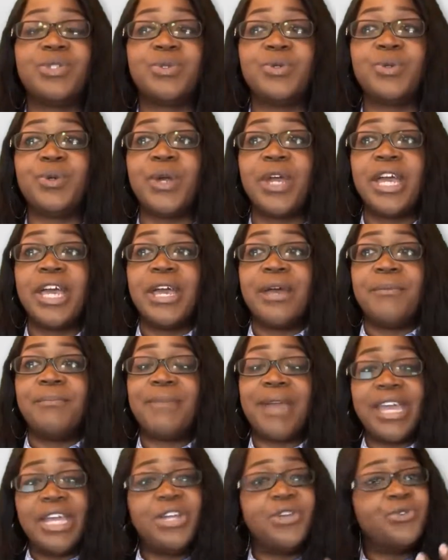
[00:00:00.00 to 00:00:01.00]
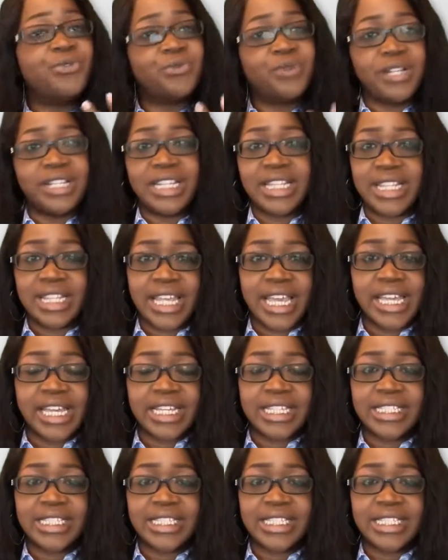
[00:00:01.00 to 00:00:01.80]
to make you really think.